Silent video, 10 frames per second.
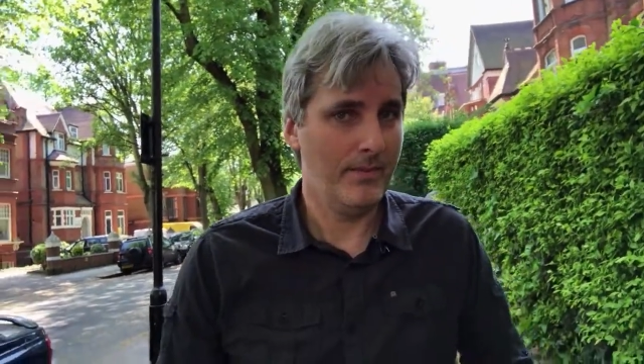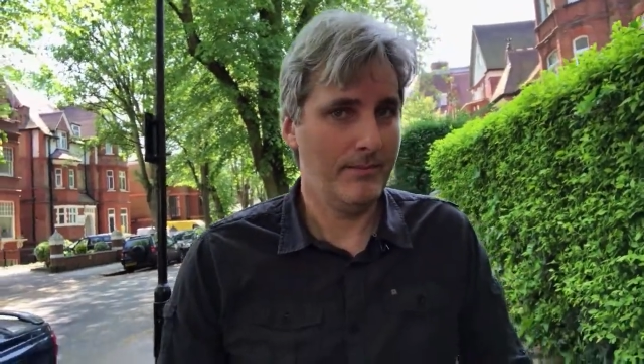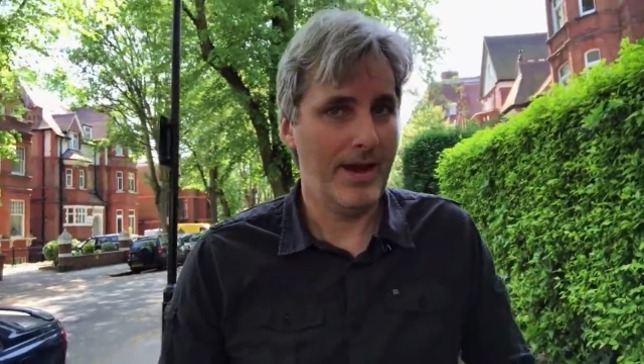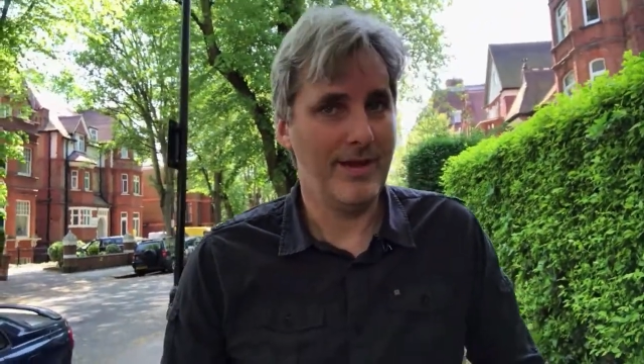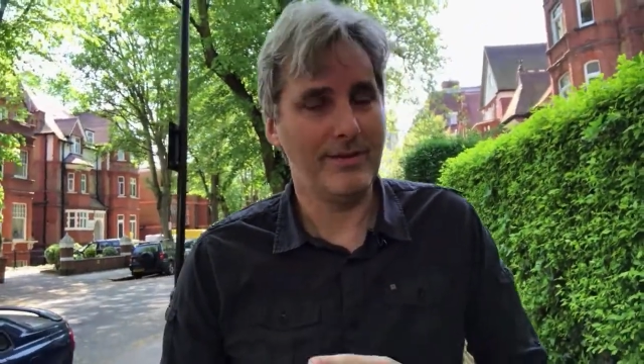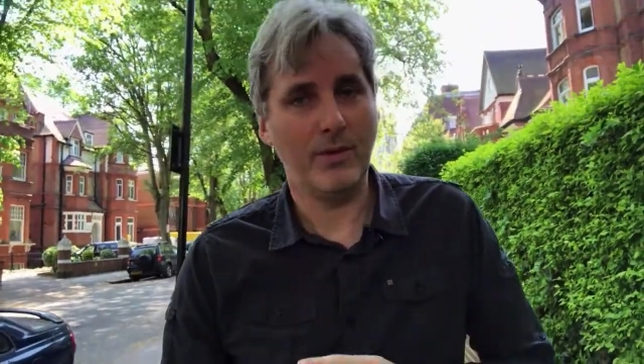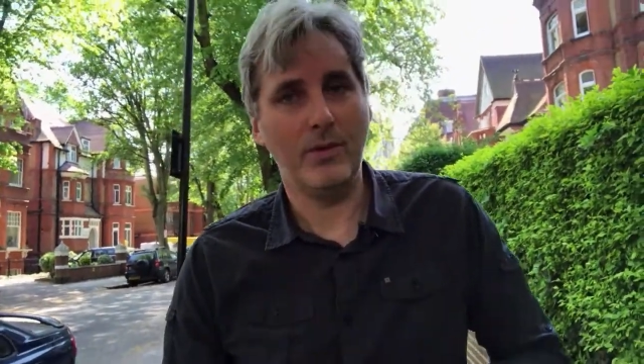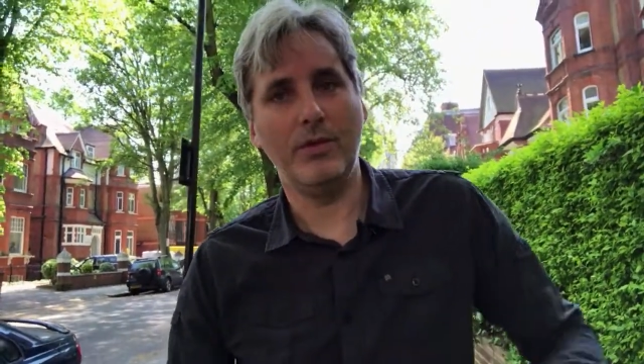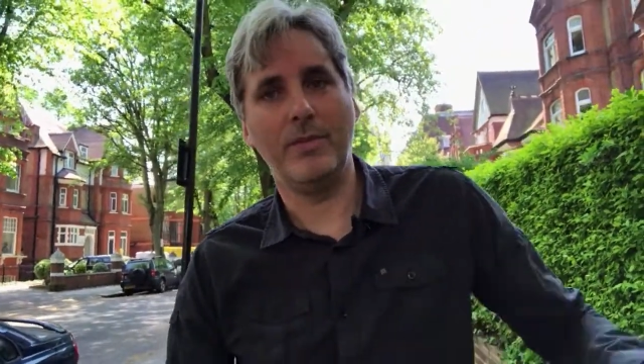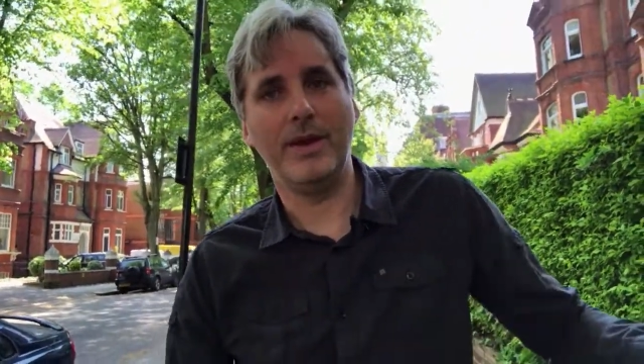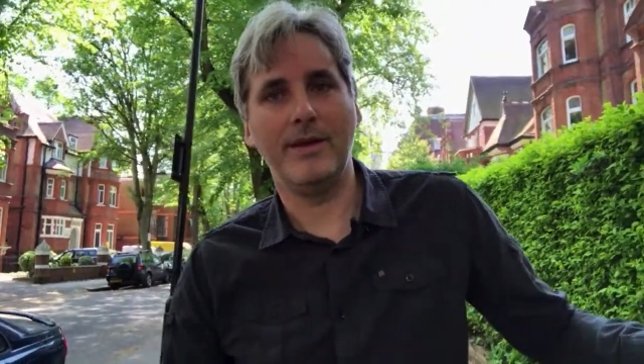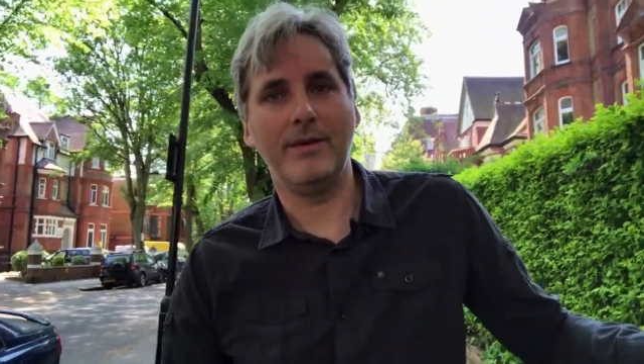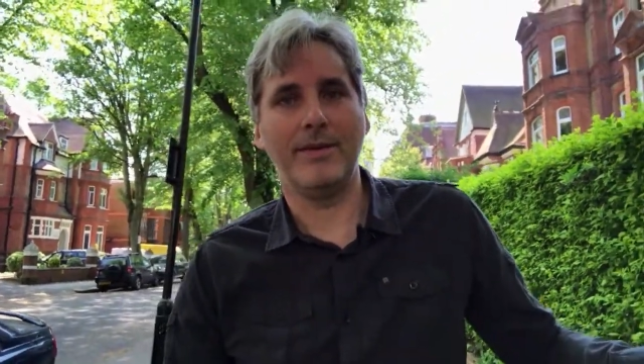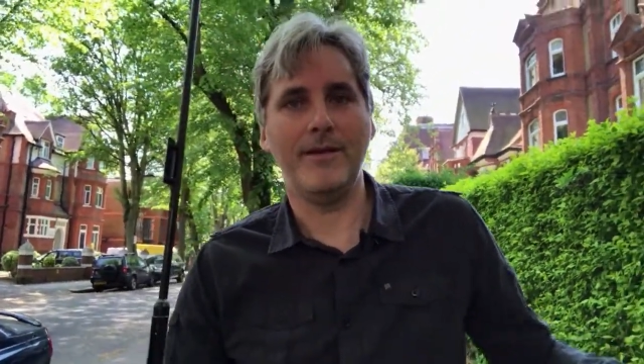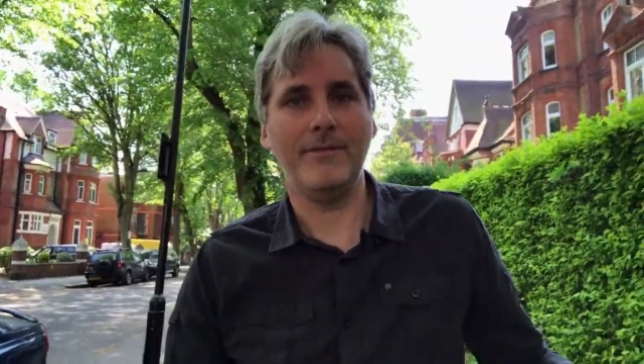past all the beginner
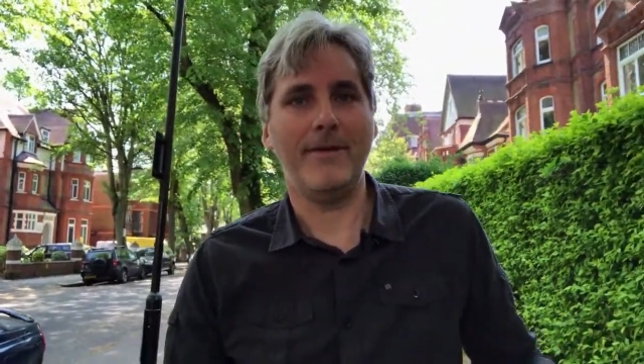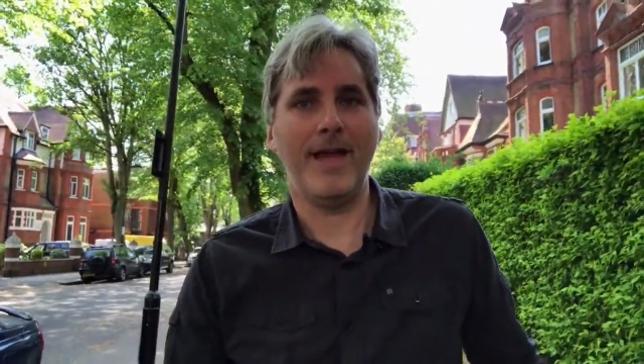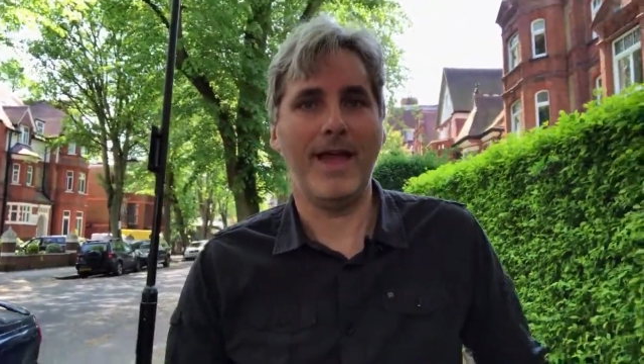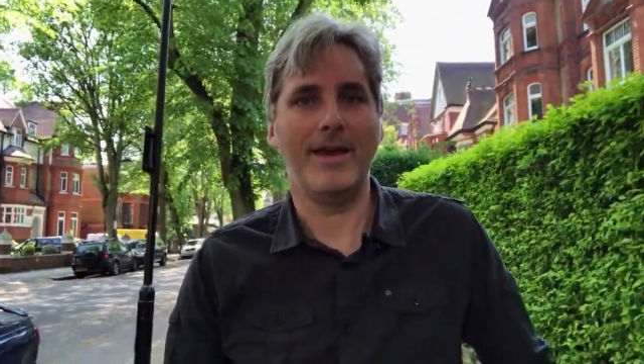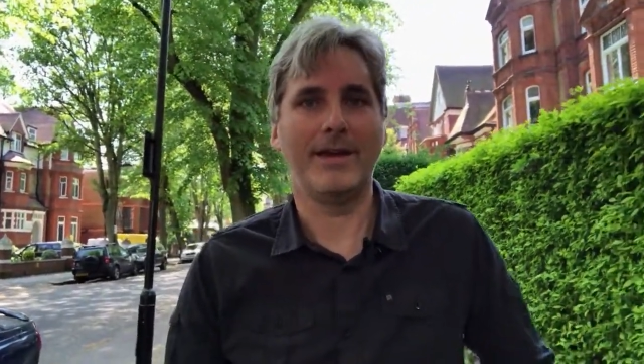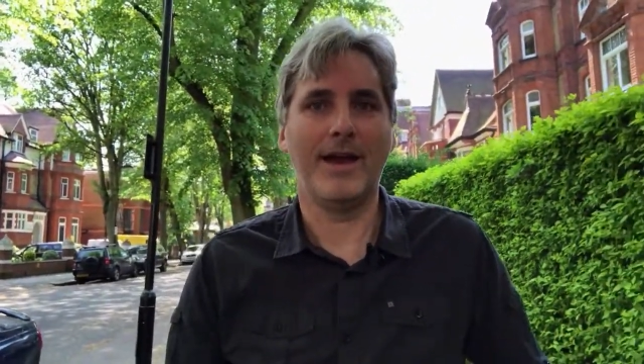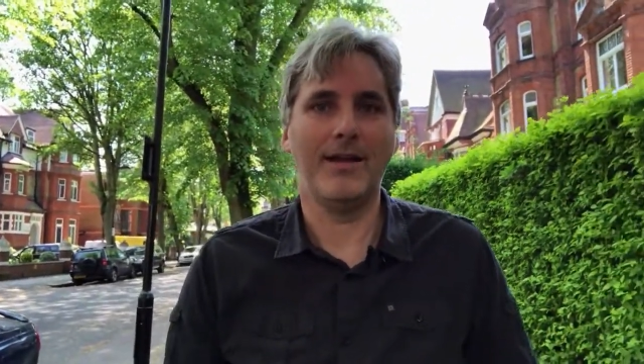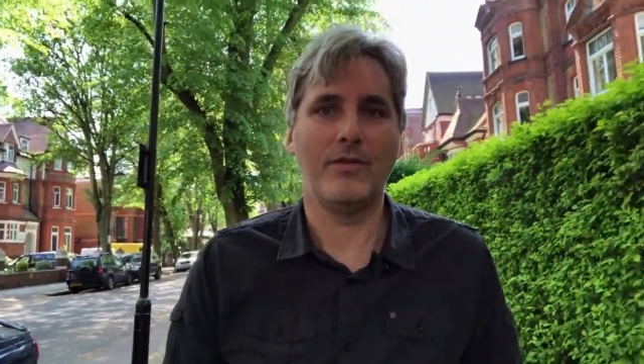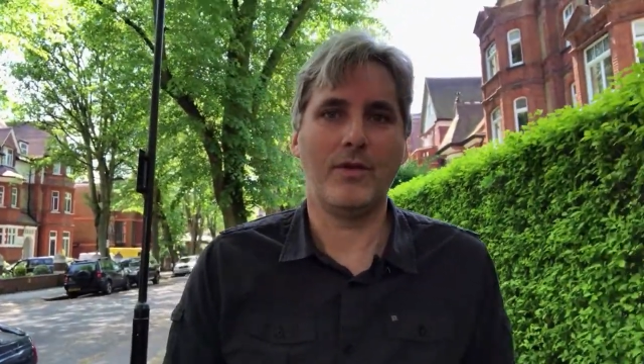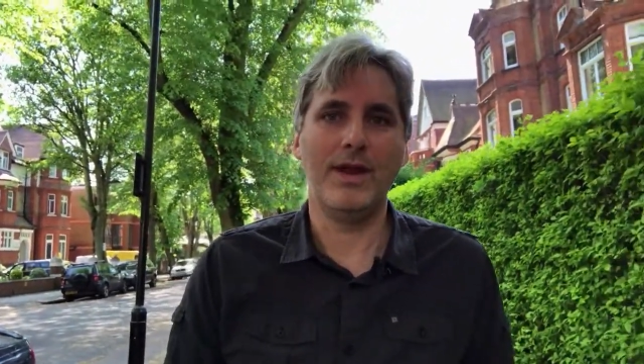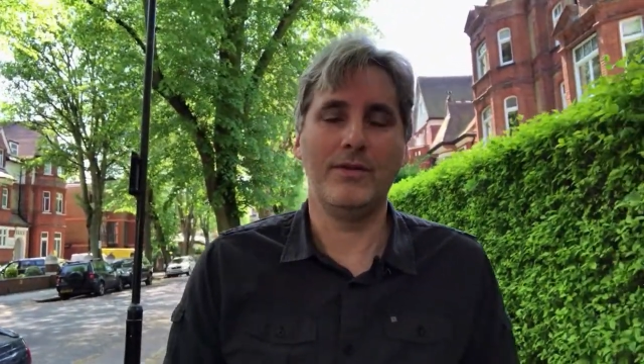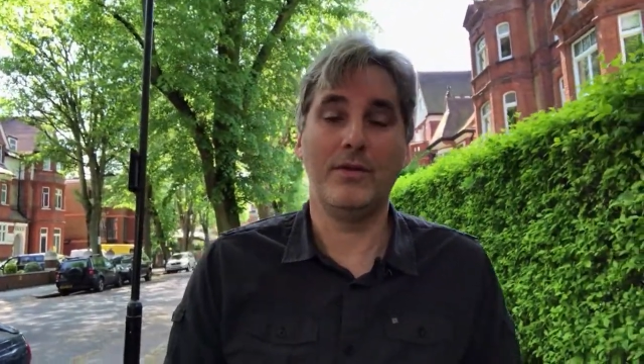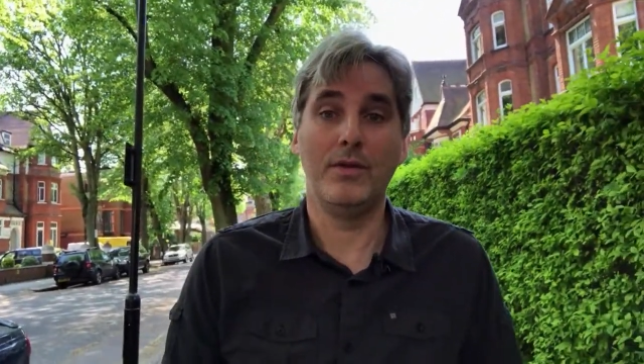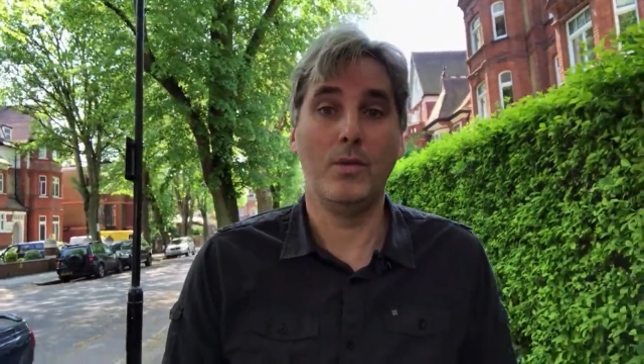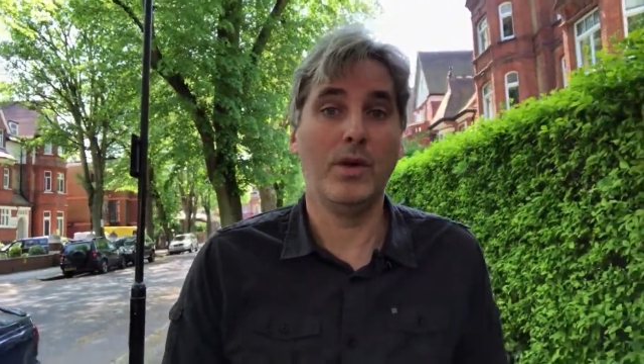stuff and cut straight
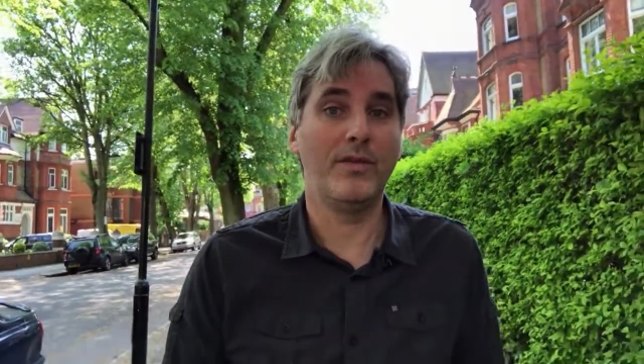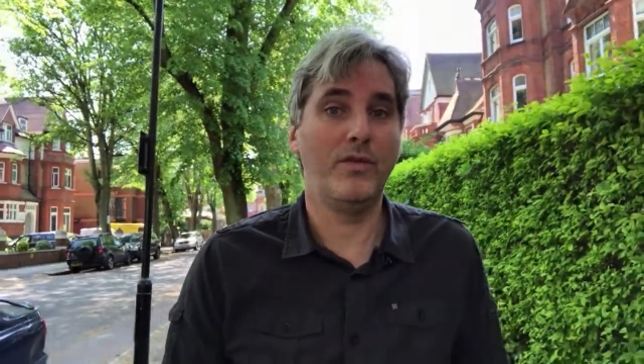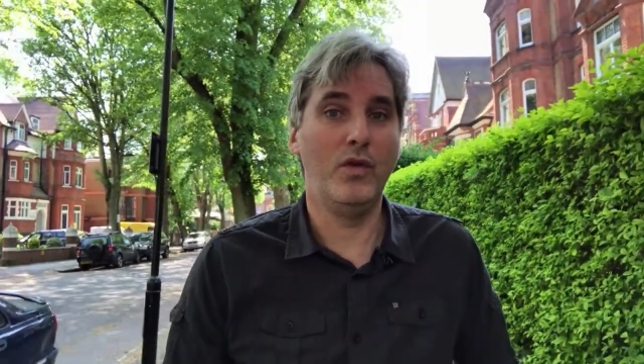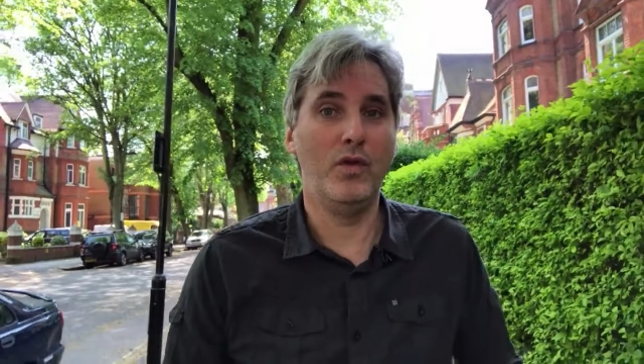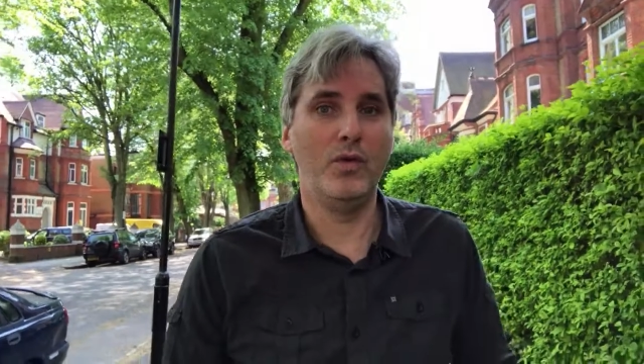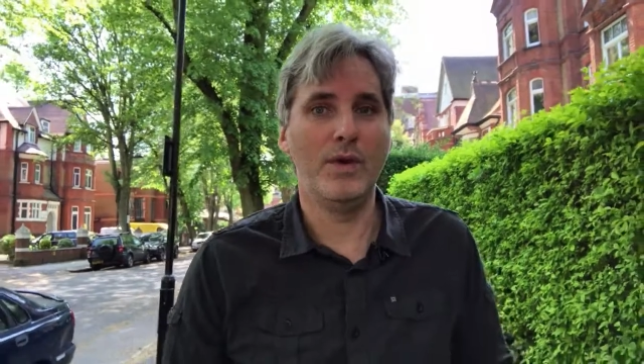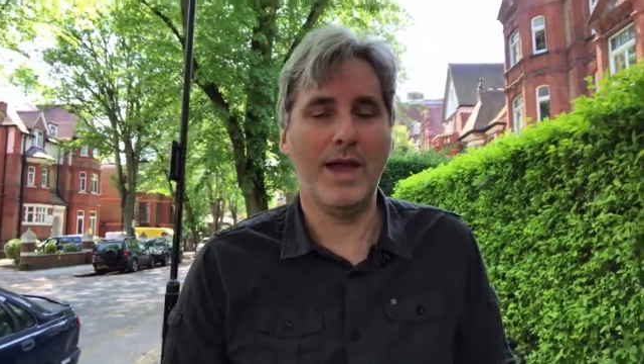to what's new